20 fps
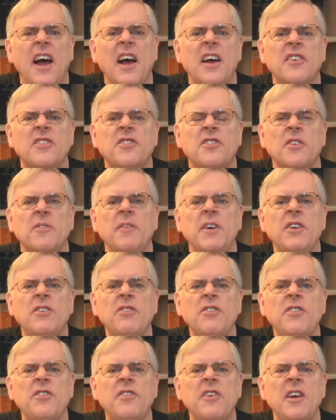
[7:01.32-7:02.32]
has some
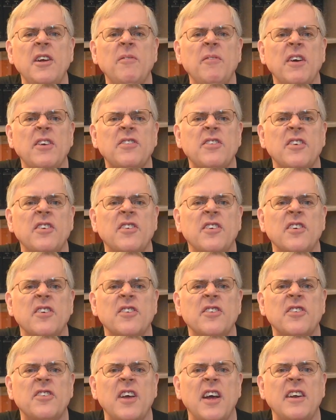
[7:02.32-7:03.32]
interesting
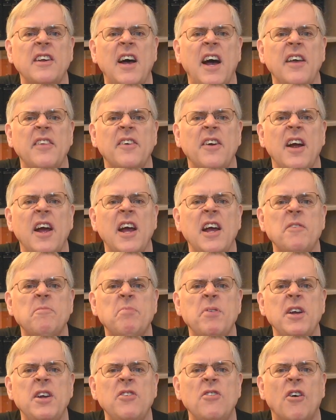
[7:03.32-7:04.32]
messages that neither
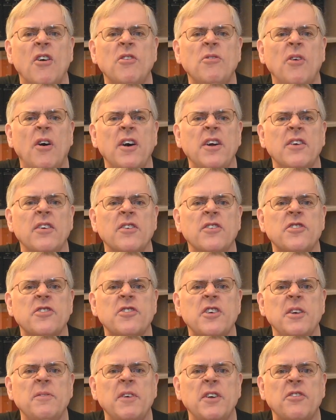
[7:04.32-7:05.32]
AP nor Reuters
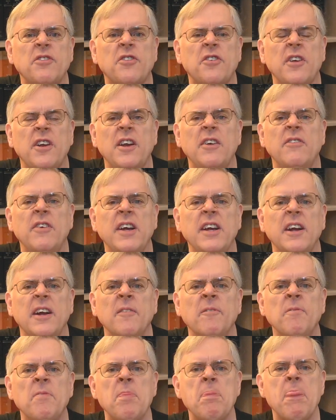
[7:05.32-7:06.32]
seem interested in reading.
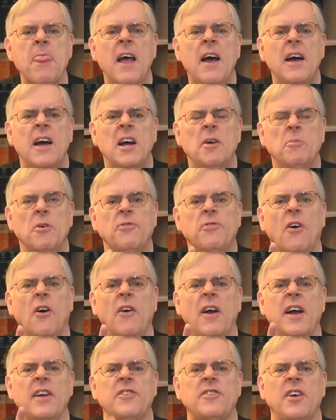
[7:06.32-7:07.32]

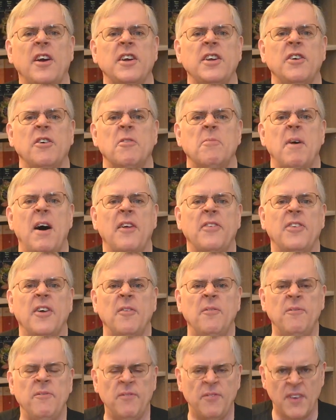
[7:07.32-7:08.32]
Before I tell you about
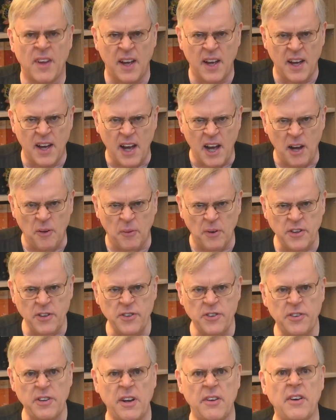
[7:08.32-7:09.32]
them, I want
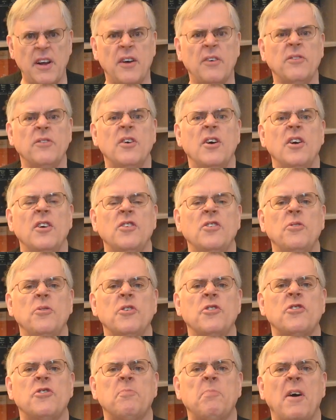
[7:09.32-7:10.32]
to shout out to
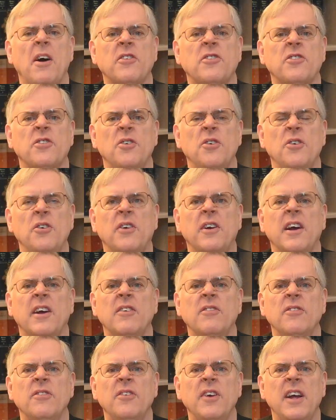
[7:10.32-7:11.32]
a sponsor who
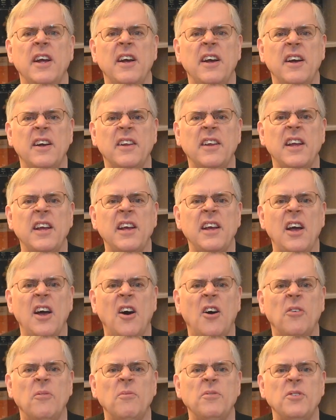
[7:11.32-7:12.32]
can really
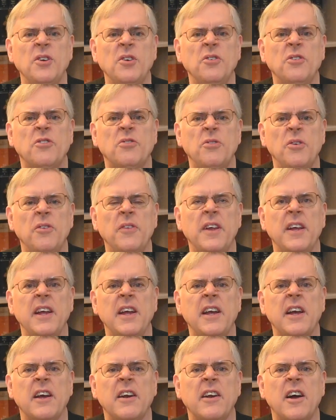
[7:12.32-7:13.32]
help you through the
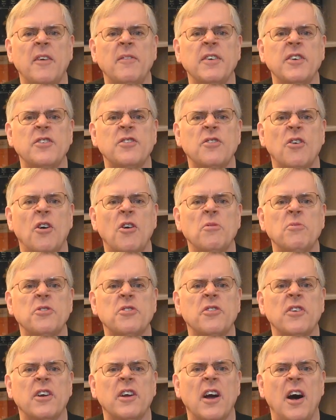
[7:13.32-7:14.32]
economic
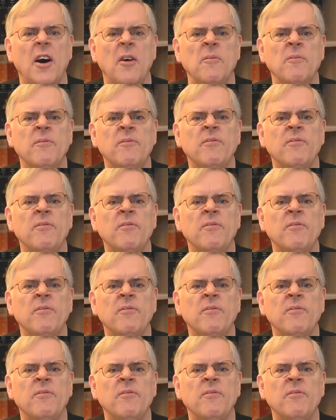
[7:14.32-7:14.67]
storms to come,